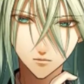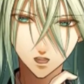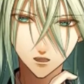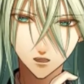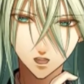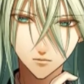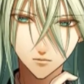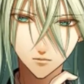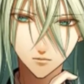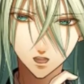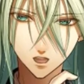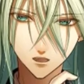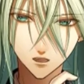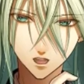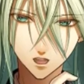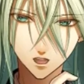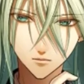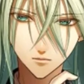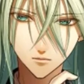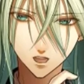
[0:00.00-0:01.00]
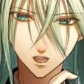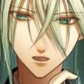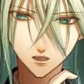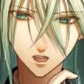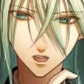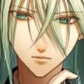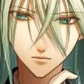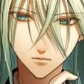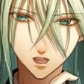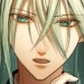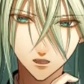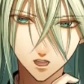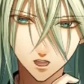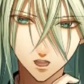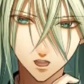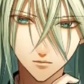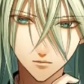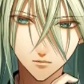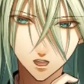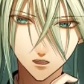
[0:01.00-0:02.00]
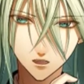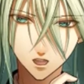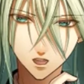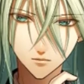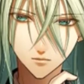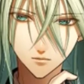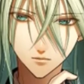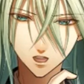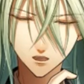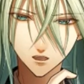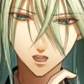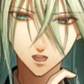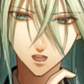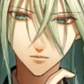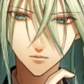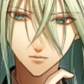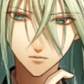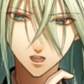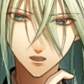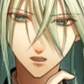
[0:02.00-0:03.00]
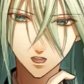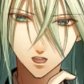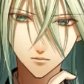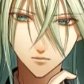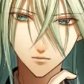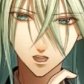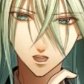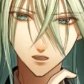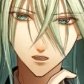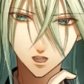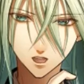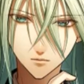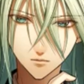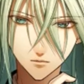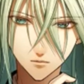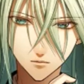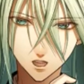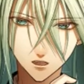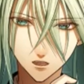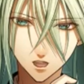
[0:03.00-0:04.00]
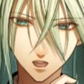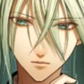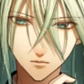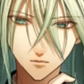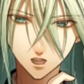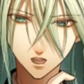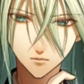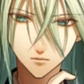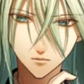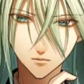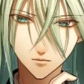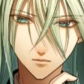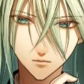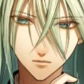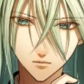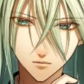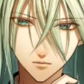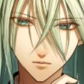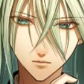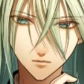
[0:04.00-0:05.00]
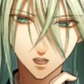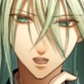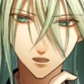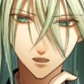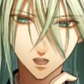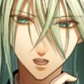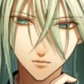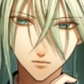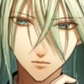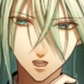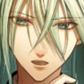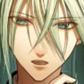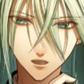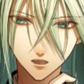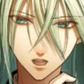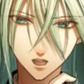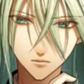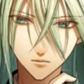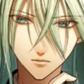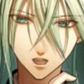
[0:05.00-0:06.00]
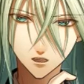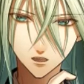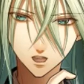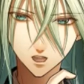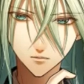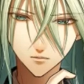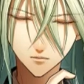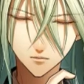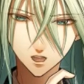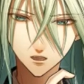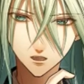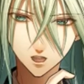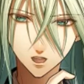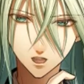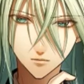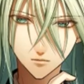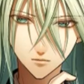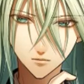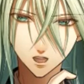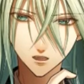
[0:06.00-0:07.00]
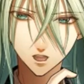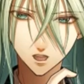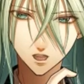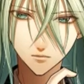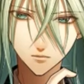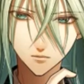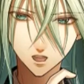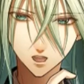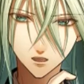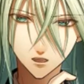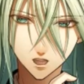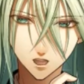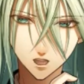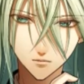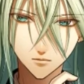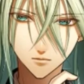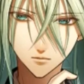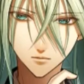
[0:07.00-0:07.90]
Be careful, okay? A place like this, any sort of accident could happen. But I'll try my best so that it doesn't.